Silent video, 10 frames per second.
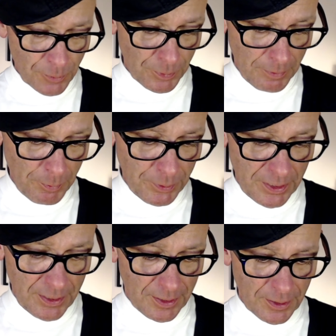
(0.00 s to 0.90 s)

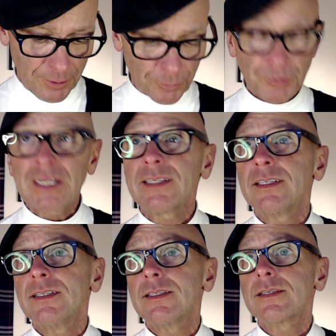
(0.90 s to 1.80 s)
probably
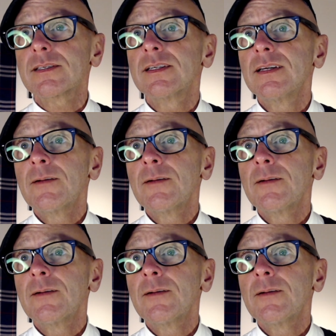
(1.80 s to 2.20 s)
arenas,